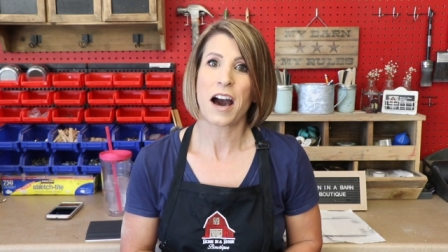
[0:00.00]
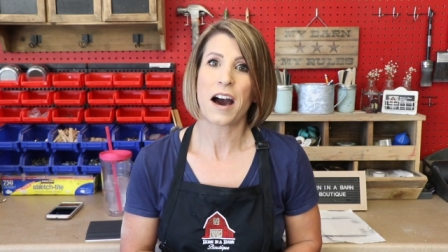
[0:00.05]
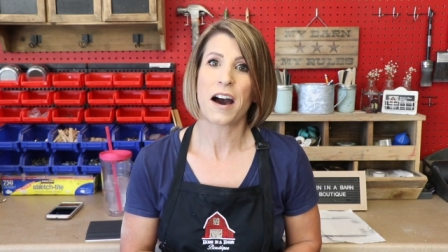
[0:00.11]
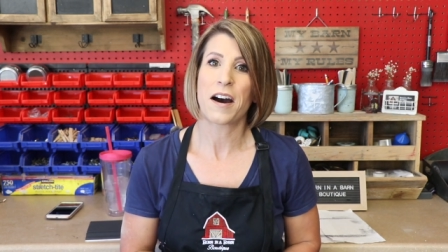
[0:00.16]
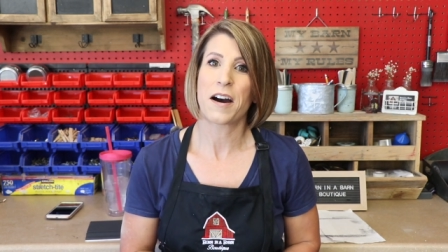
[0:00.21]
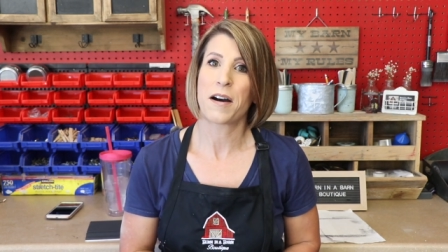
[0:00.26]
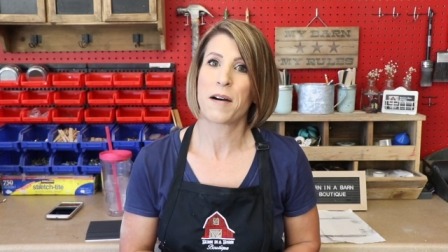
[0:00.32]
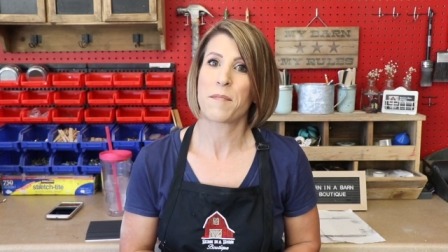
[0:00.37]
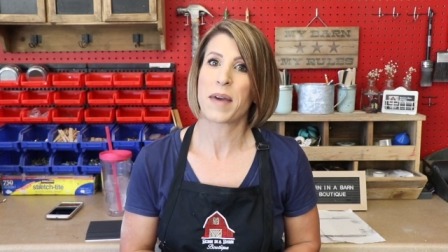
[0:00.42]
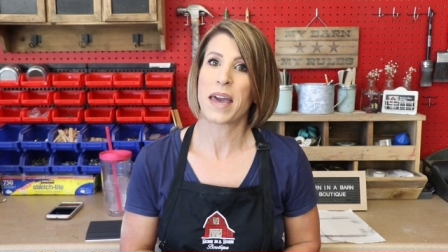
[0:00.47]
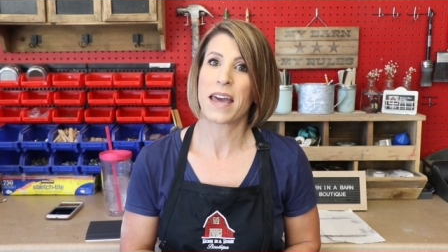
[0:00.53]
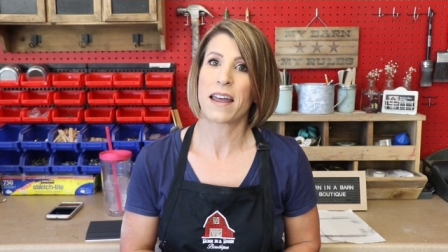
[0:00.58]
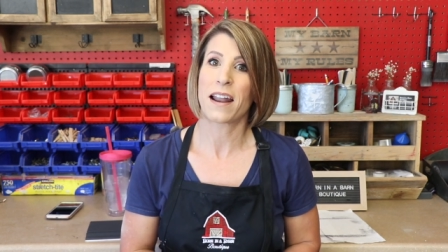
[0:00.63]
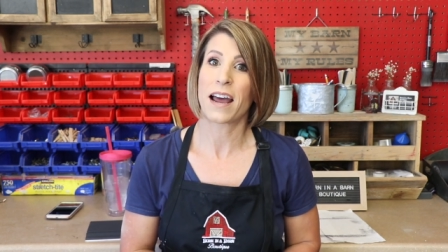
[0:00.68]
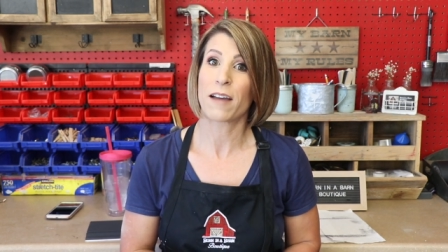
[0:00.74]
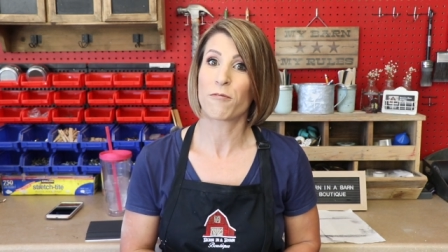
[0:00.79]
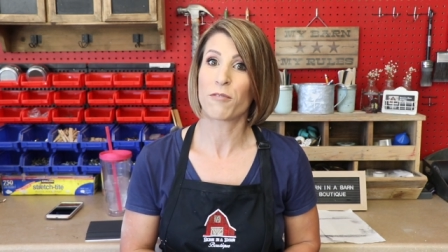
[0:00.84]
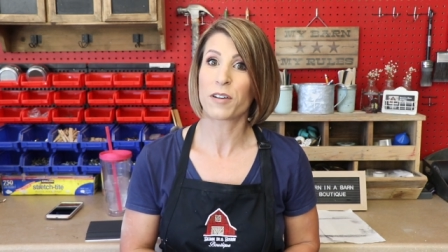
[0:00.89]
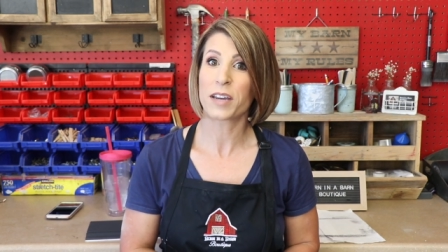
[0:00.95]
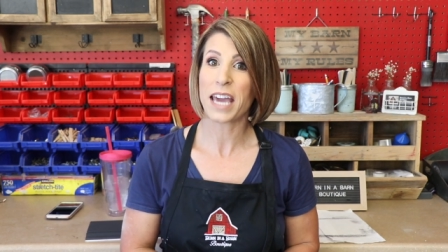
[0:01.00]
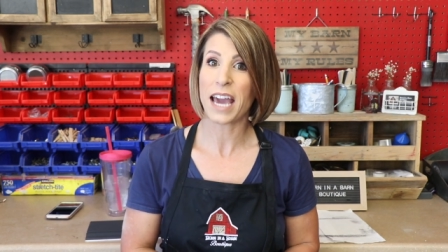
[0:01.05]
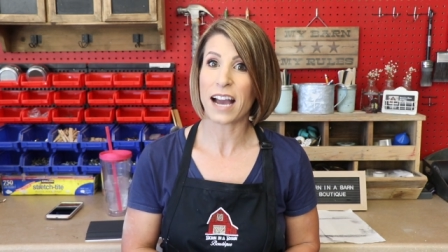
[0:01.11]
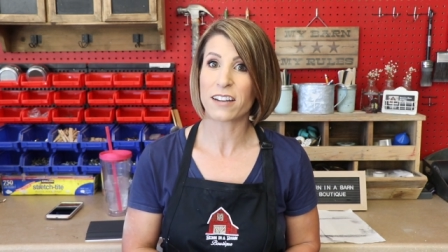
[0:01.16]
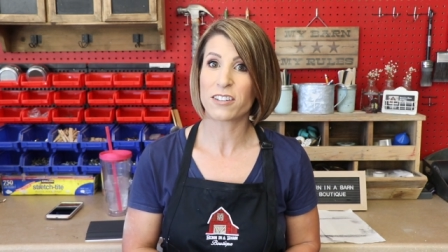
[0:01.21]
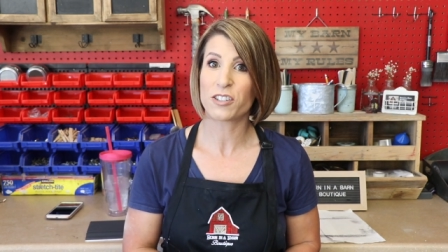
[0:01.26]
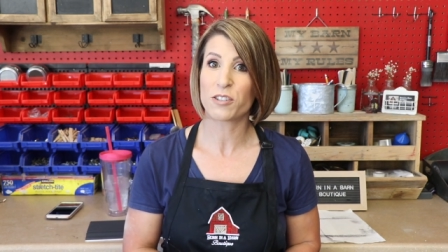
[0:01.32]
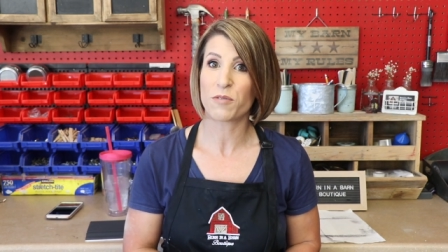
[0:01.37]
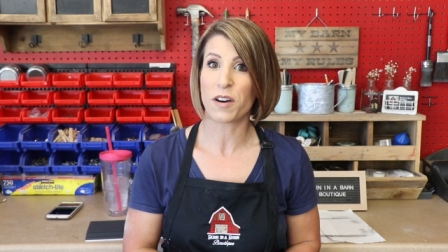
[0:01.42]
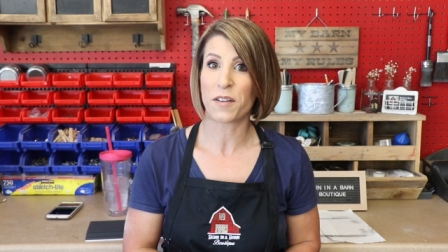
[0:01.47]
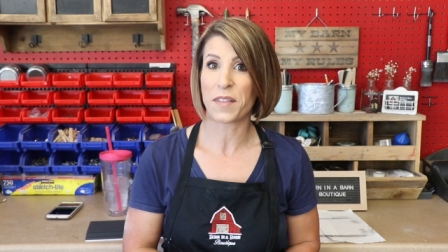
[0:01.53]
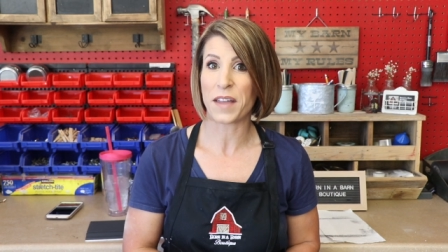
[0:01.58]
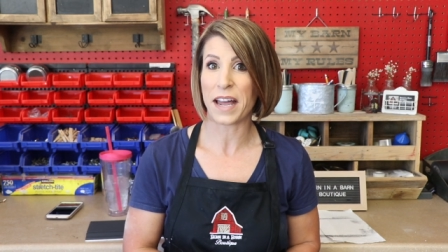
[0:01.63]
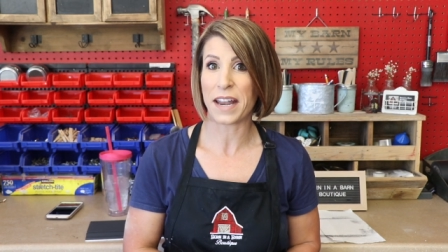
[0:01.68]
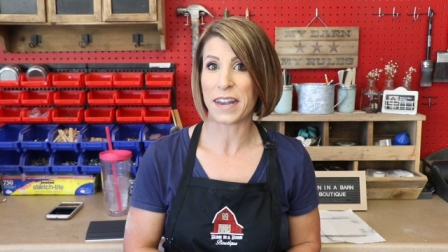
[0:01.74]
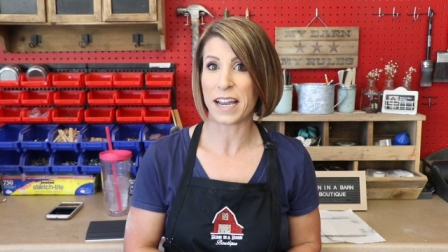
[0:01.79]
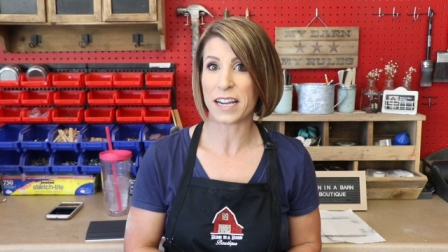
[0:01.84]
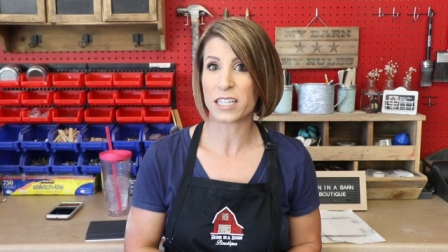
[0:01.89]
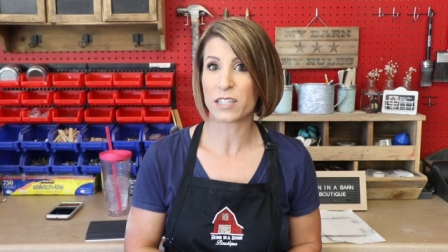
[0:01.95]
and I will catch you on
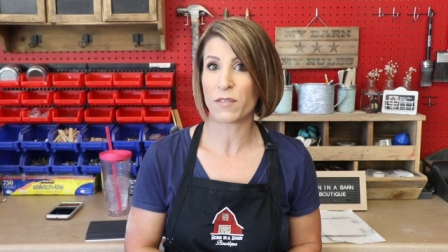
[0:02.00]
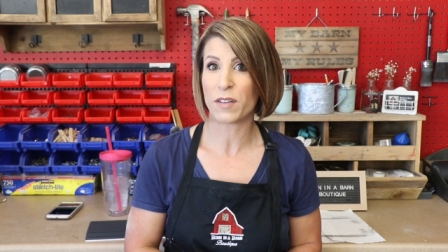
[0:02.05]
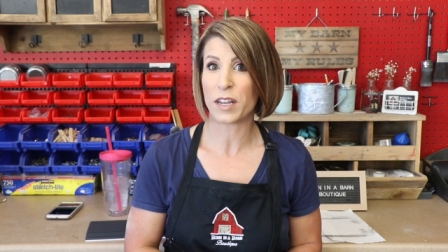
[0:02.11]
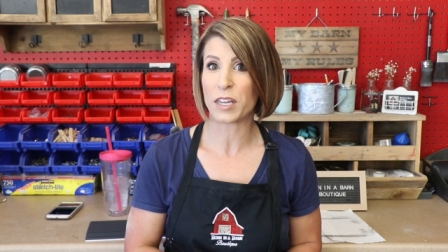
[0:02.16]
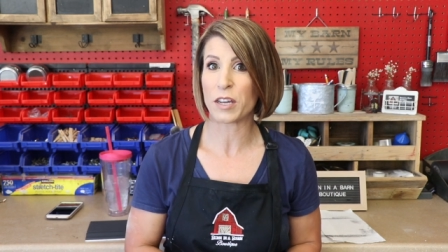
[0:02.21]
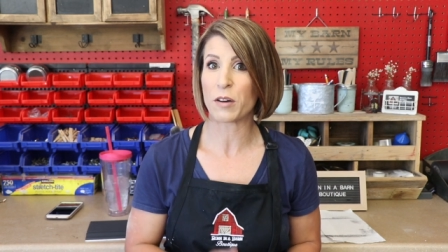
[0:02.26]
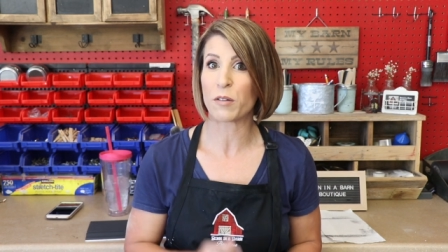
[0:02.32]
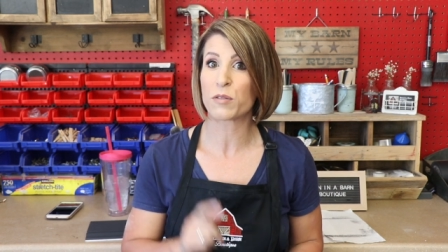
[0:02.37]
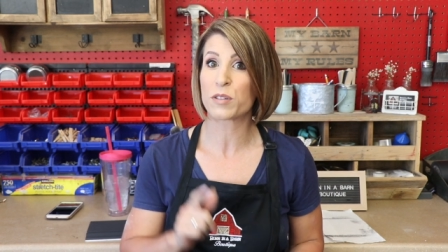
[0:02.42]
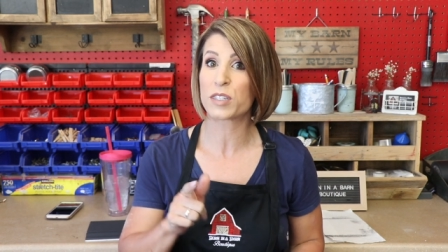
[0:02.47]
that next video.